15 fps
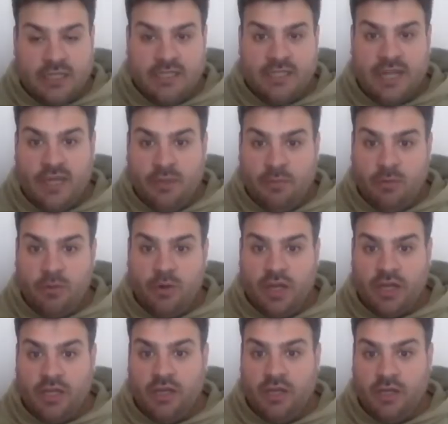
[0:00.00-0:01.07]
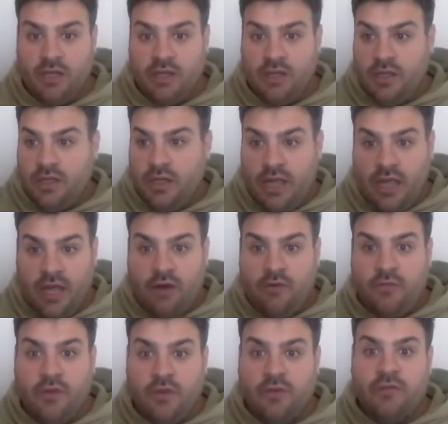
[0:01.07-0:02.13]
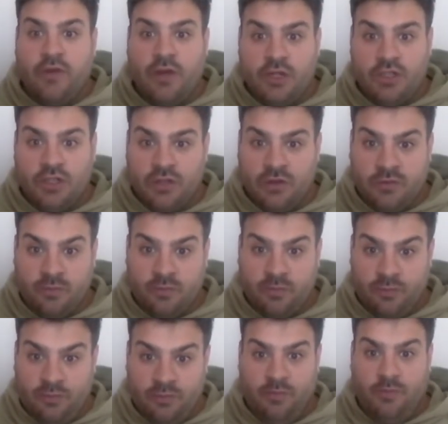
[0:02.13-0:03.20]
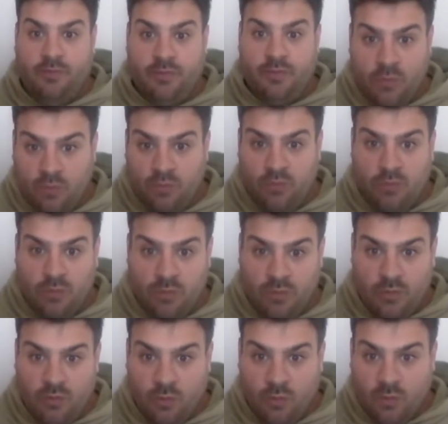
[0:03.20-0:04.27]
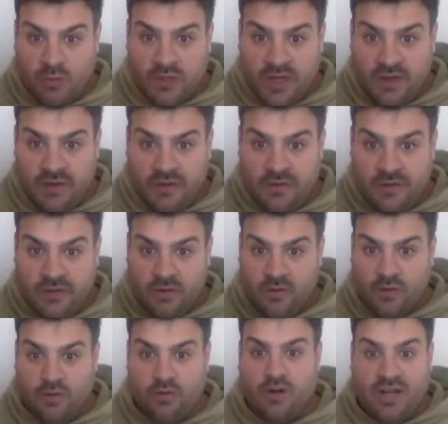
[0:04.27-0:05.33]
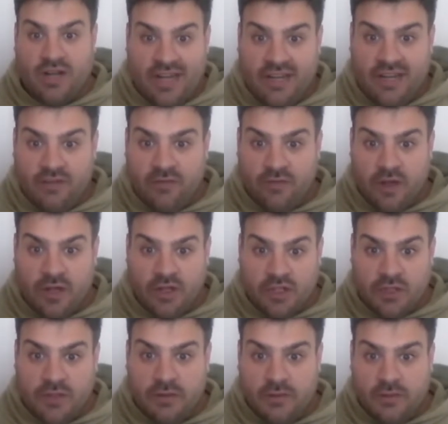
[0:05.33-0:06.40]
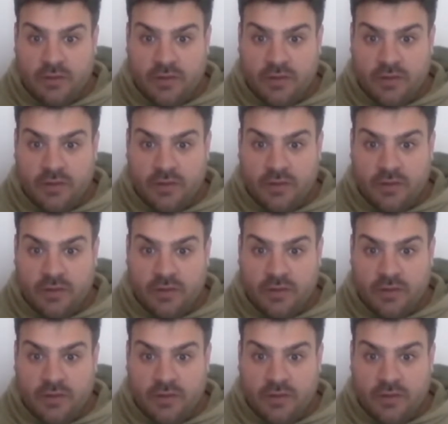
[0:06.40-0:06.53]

staple, like a healthier version of water, or a cleaner version.